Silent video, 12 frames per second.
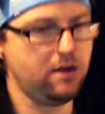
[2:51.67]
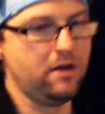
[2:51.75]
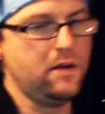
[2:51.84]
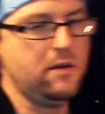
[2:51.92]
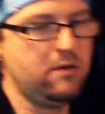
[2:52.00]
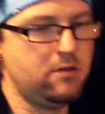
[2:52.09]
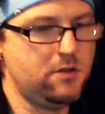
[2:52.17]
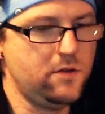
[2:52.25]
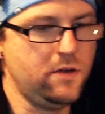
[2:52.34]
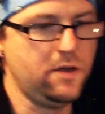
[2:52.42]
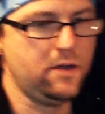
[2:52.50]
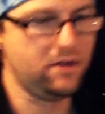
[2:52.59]
Let's do
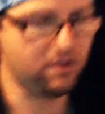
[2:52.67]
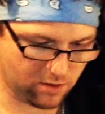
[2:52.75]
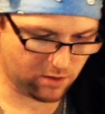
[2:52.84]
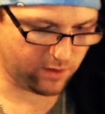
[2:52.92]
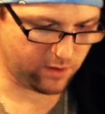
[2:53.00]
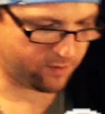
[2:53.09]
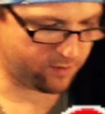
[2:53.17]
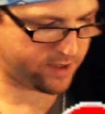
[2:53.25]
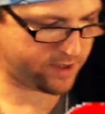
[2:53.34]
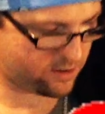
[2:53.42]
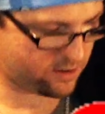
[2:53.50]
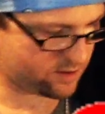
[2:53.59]
a quick
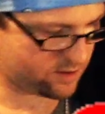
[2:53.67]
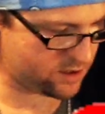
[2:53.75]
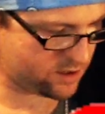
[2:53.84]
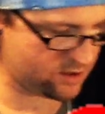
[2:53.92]
powder